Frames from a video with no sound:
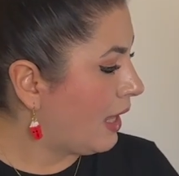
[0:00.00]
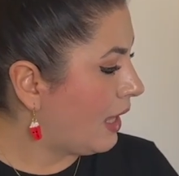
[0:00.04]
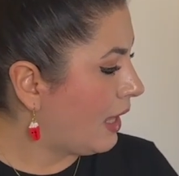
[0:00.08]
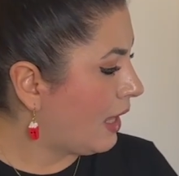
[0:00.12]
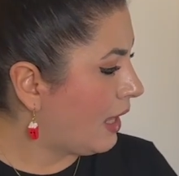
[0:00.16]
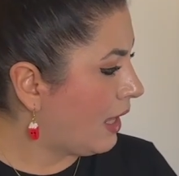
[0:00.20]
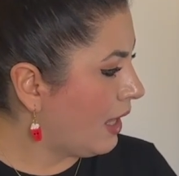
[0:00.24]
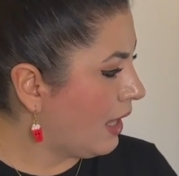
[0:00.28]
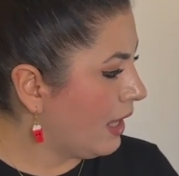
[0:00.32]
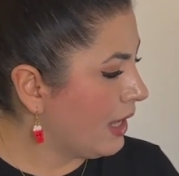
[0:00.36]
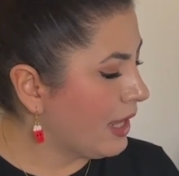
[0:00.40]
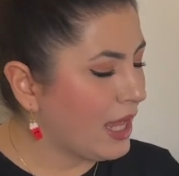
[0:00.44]

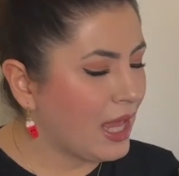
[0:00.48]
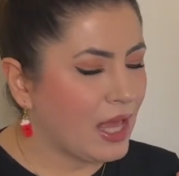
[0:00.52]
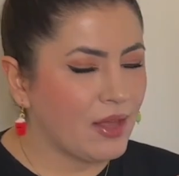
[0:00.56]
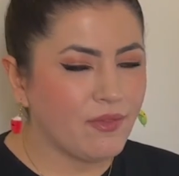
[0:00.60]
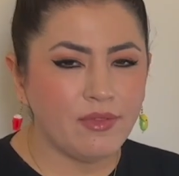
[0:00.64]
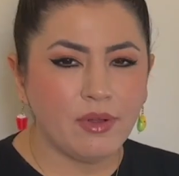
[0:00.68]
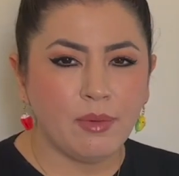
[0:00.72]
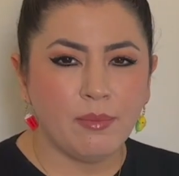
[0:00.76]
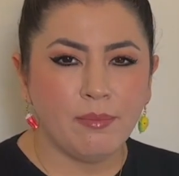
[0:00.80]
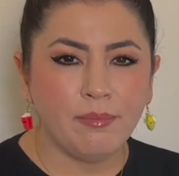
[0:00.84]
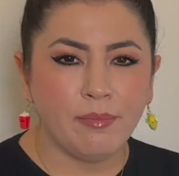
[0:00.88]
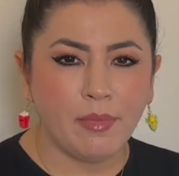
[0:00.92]
I have
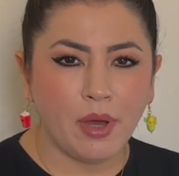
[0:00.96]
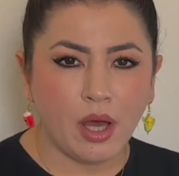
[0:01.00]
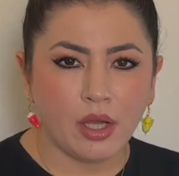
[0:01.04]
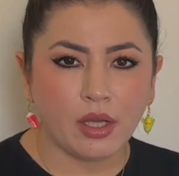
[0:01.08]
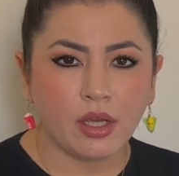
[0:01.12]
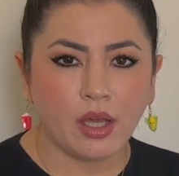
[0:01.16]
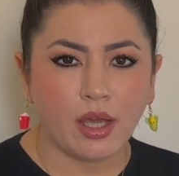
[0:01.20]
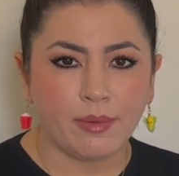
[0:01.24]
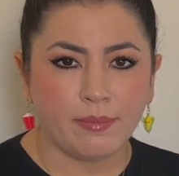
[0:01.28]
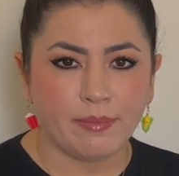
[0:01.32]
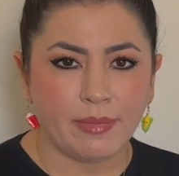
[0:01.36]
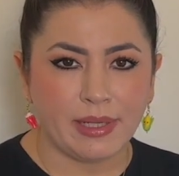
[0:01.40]
a mug
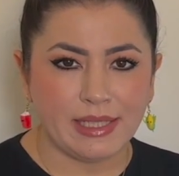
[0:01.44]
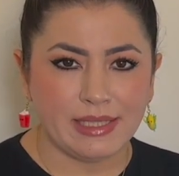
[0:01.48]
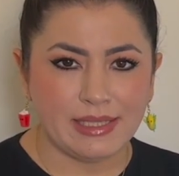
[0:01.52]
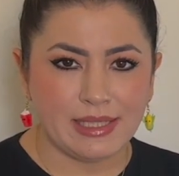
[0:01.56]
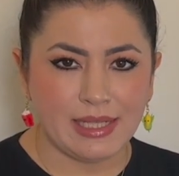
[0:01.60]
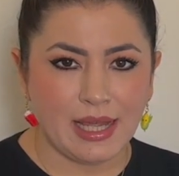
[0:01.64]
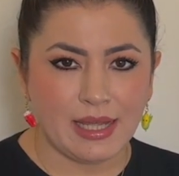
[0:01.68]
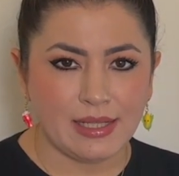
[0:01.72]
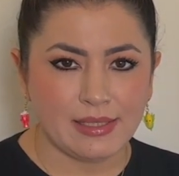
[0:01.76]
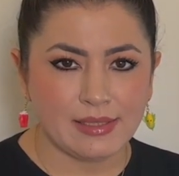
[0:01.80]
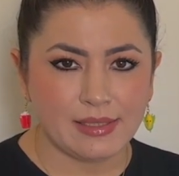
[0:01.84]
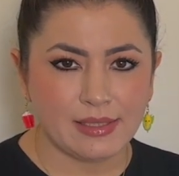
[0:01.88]
on my
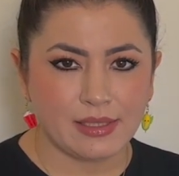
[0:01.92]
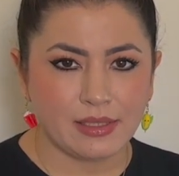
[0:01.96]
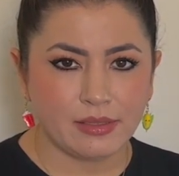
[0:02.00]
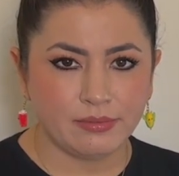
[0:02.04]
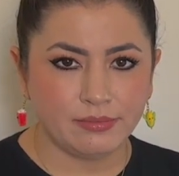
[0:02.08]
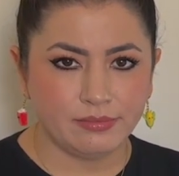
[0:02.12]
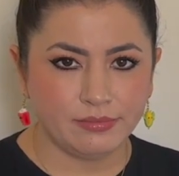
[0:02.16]
desk.